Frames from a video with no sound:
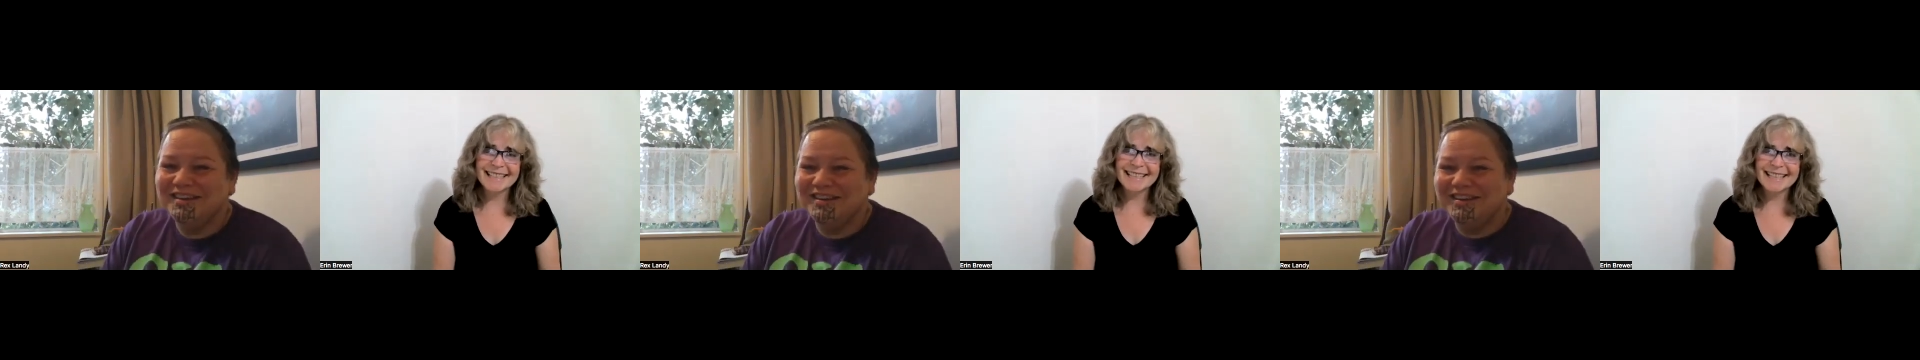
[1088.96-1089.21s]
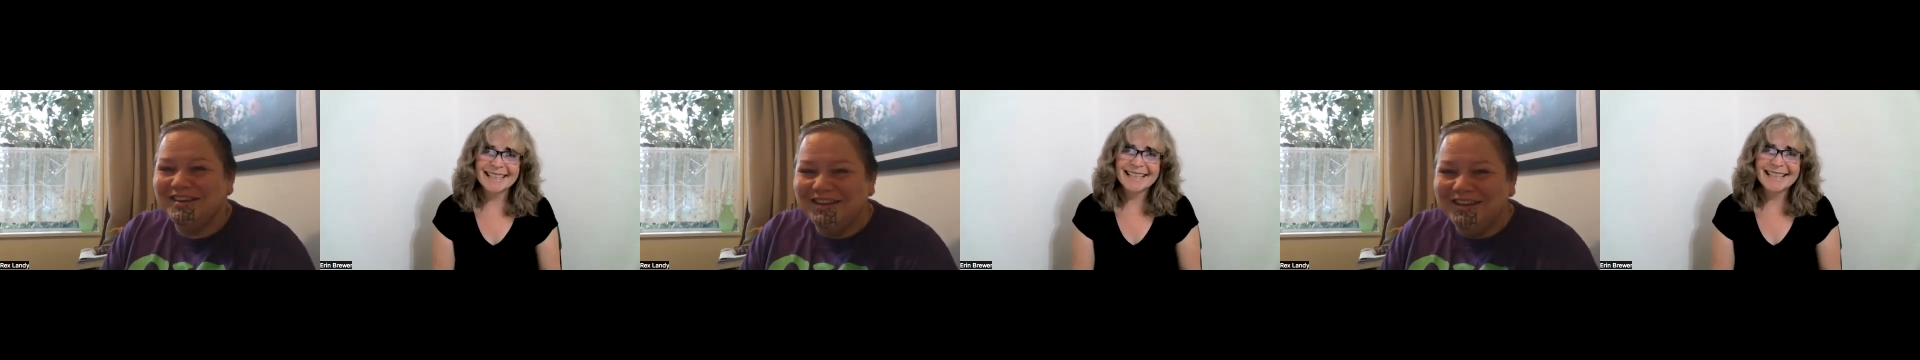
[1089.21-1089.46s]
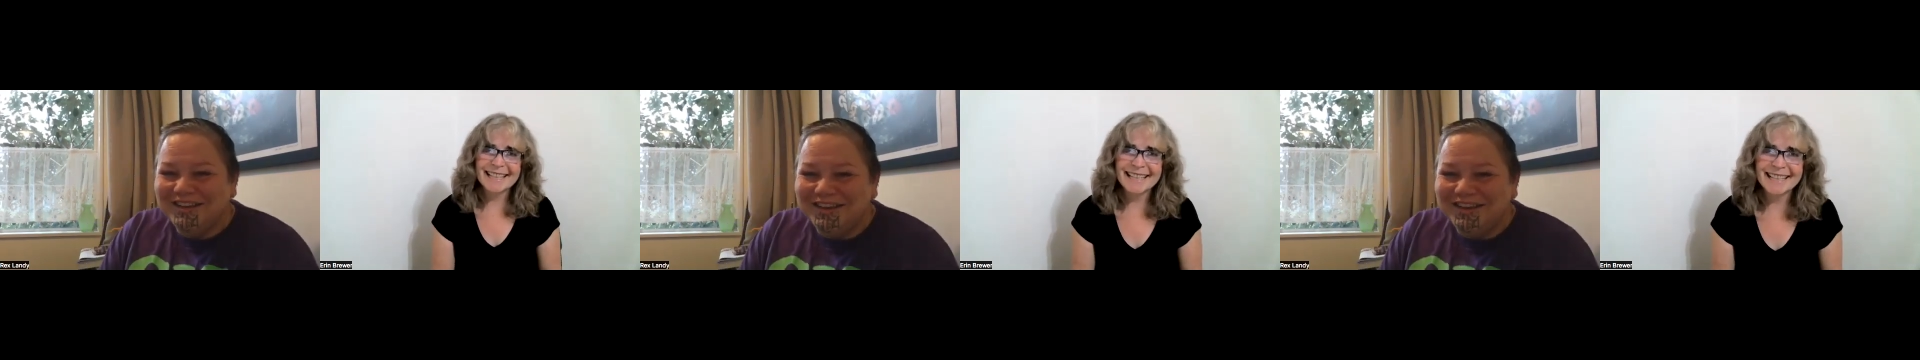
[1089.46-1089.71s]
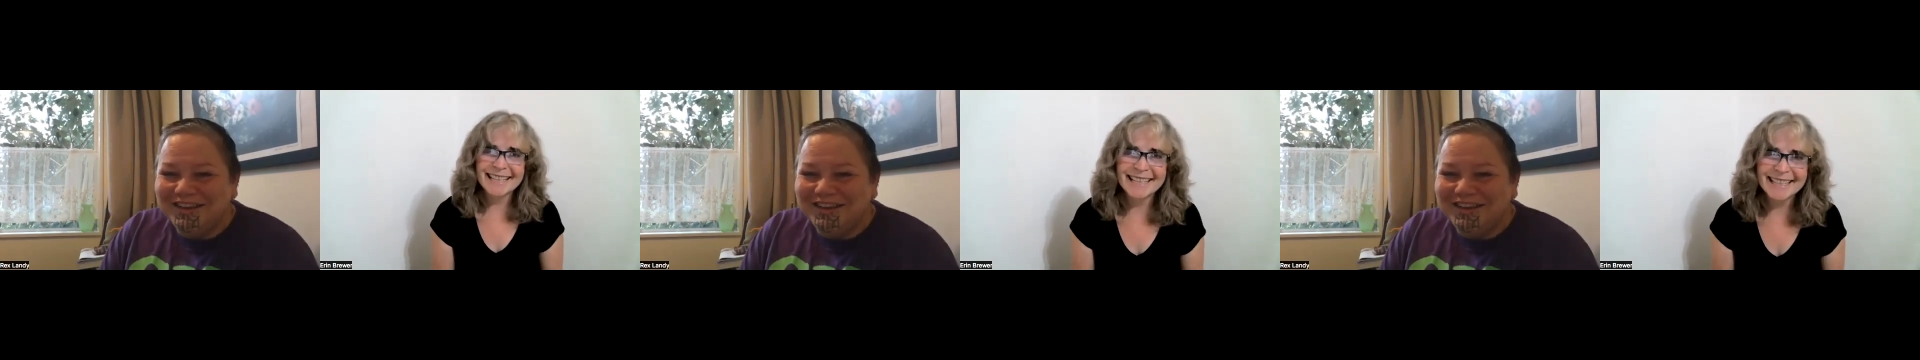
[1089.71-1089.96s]

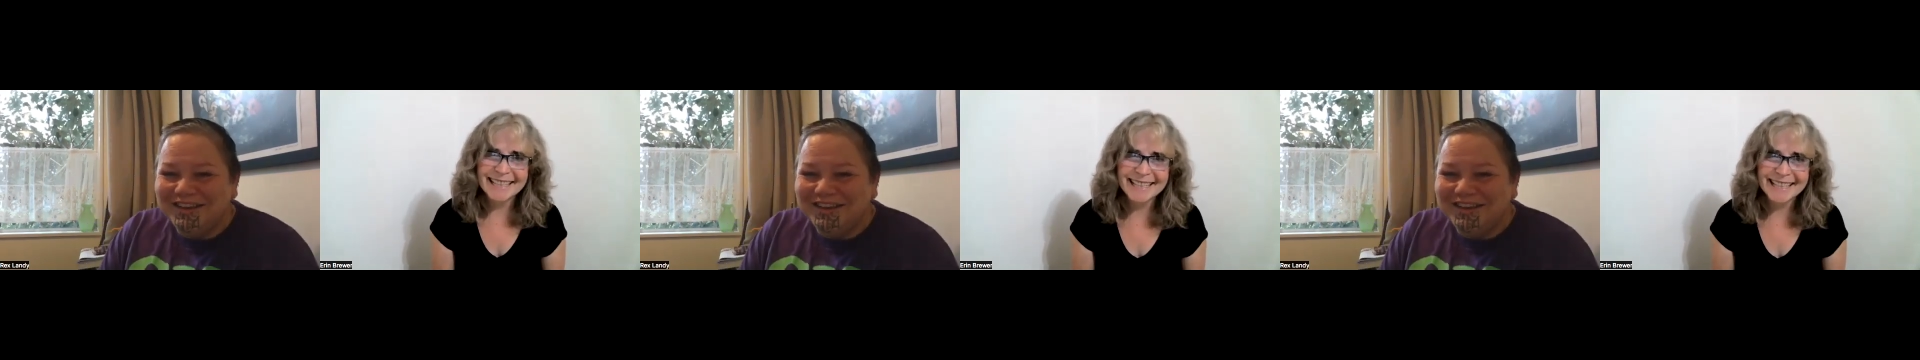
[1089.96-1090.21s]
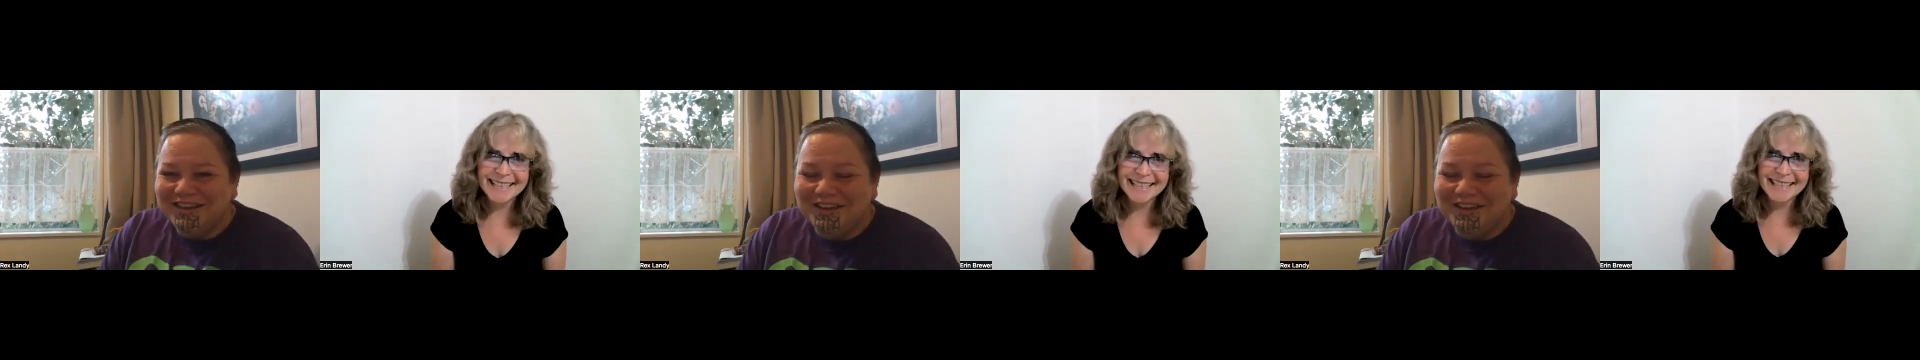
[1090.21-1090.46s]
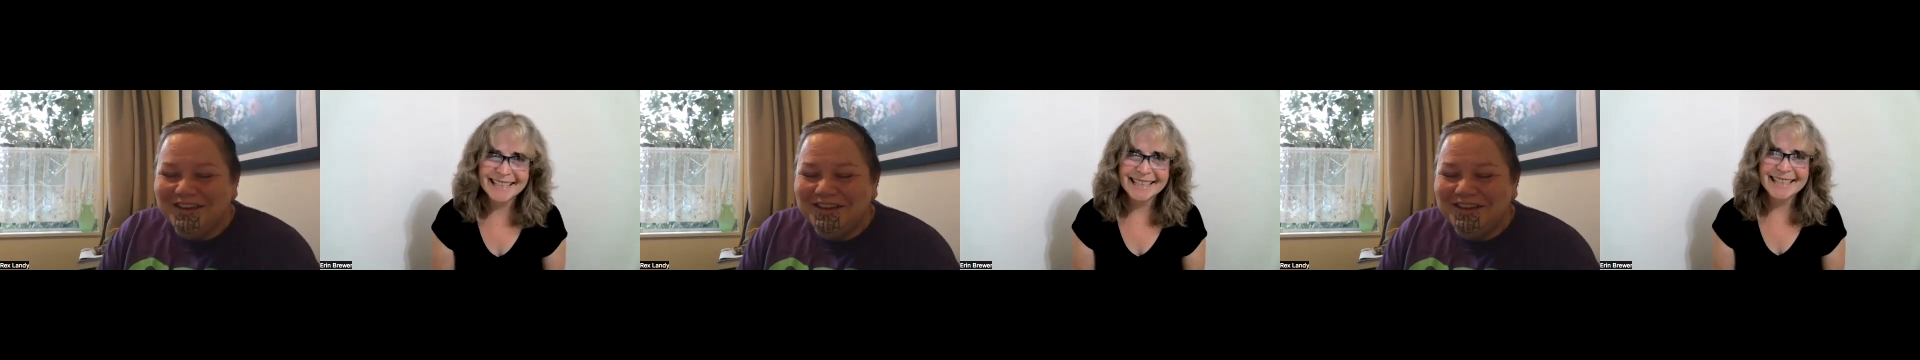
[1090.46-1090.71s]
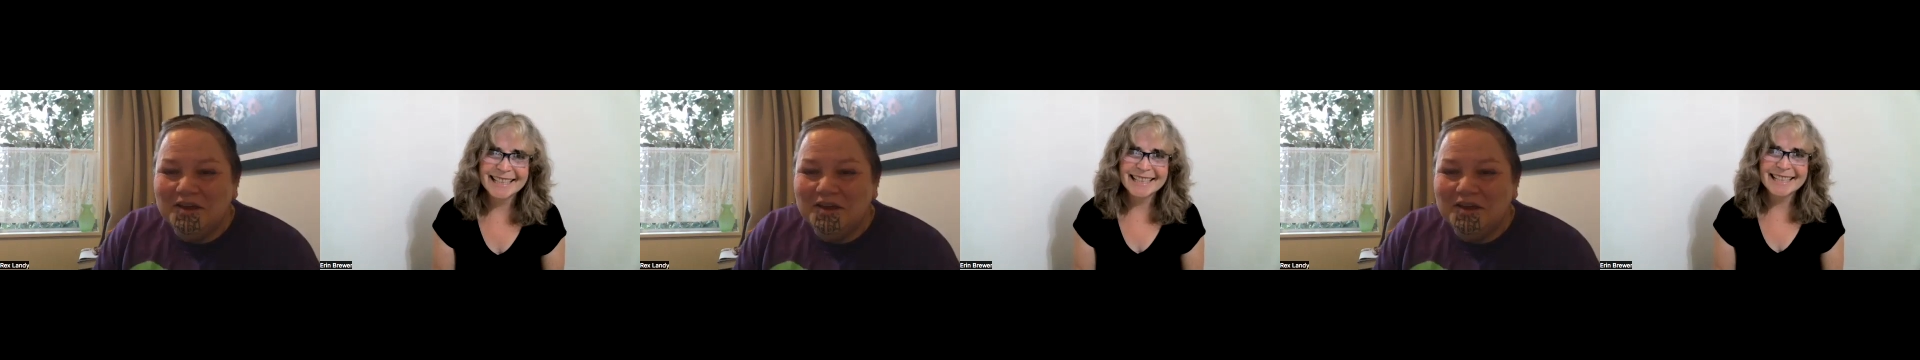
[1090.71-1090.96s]

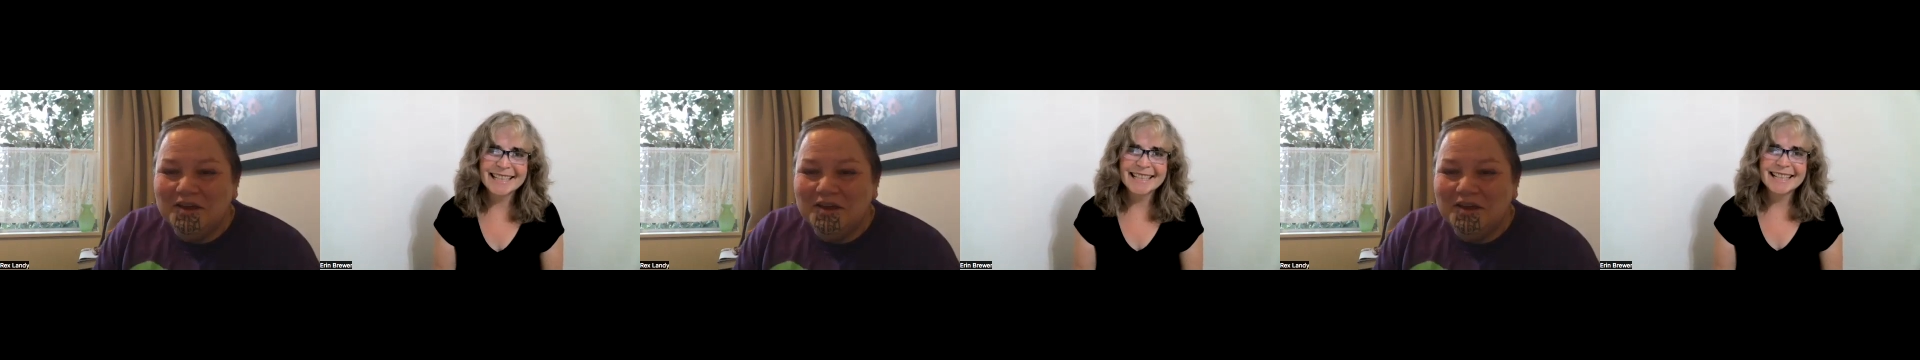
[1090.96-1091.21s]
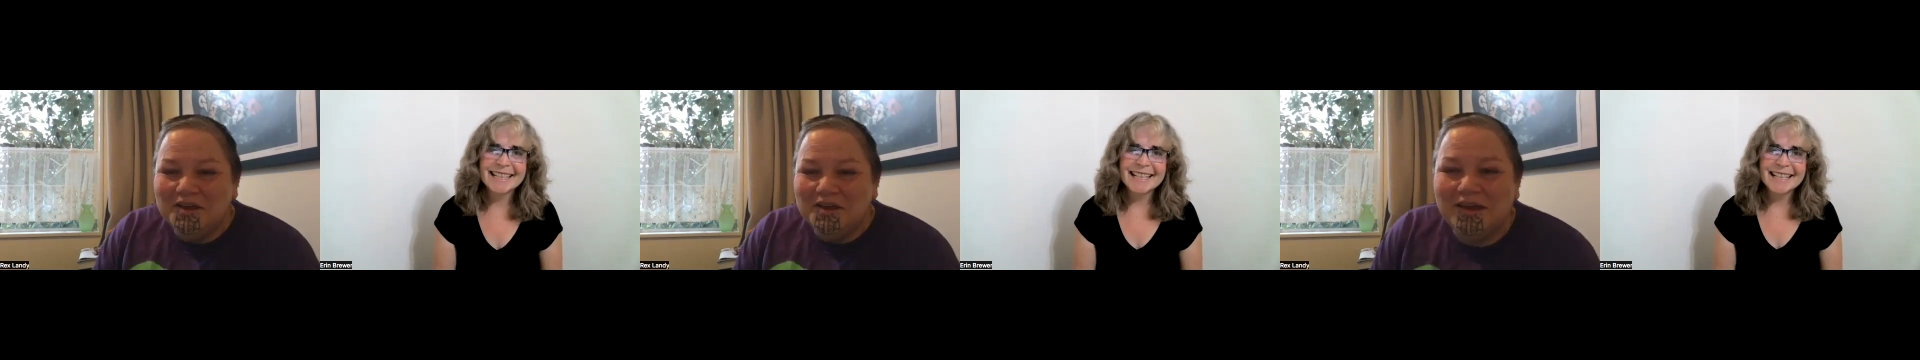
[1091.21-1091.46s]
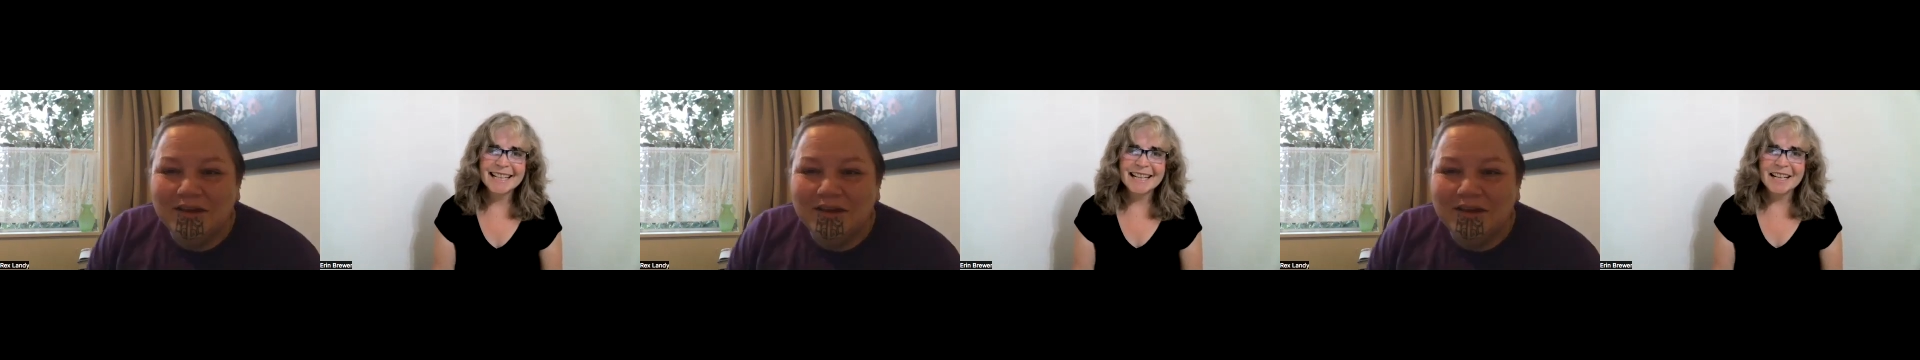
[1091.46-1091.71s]
(no one is talking)